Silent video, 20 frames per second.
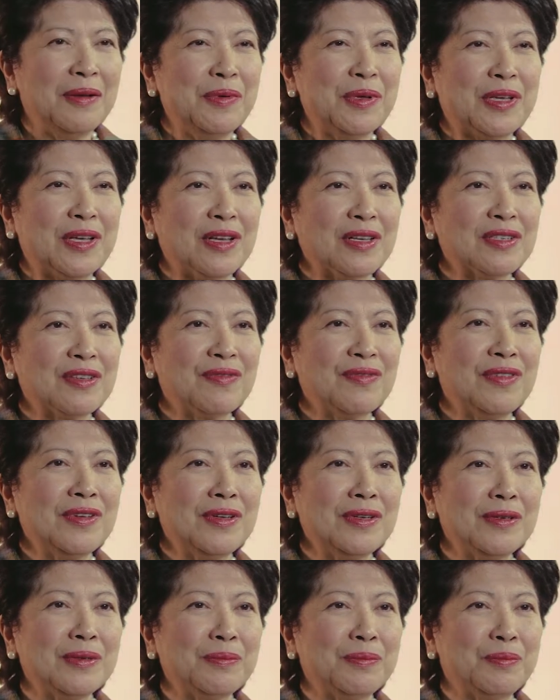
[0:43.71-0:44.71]
because of
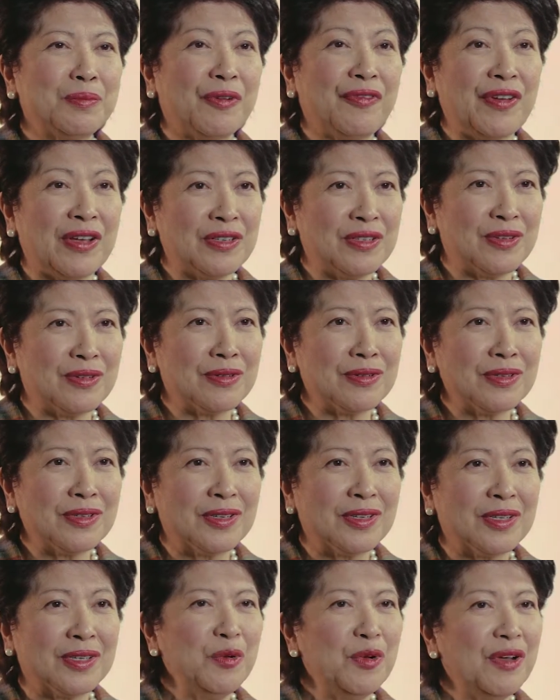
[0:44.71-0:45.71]
the
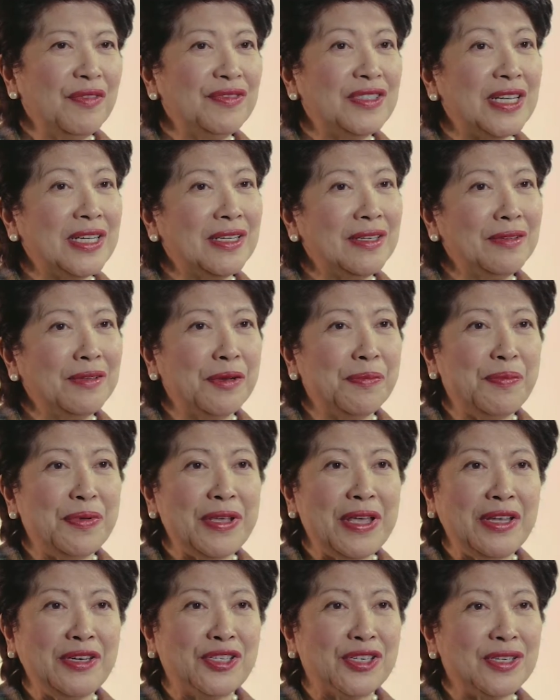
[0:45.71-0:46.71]
professors who have taken their
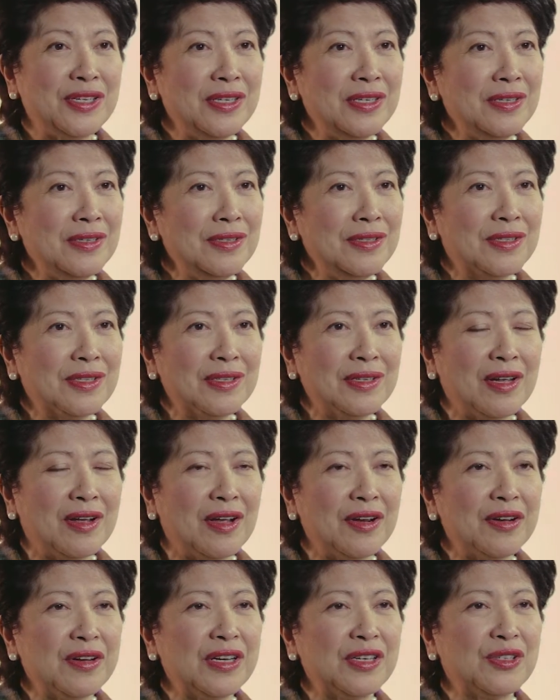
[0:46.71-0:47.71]
PhDs in
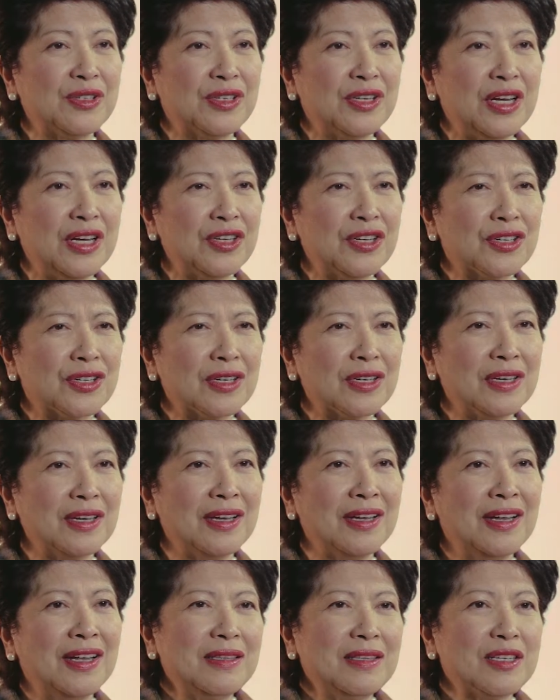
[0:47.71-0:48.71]
higher education.
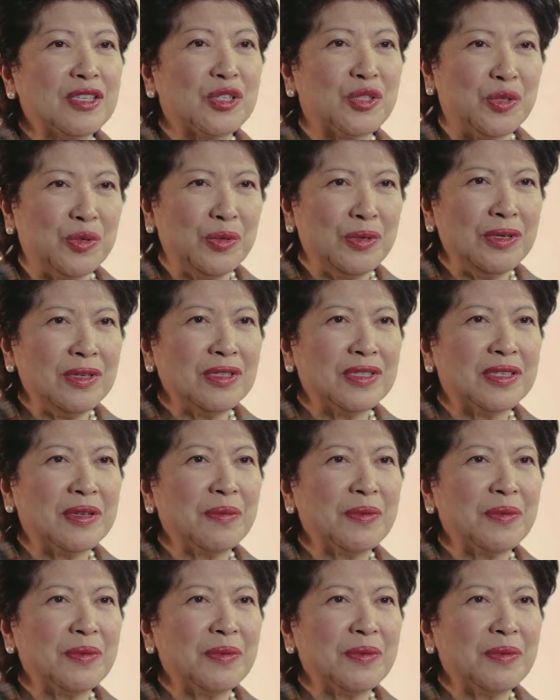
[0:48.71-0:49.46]
The students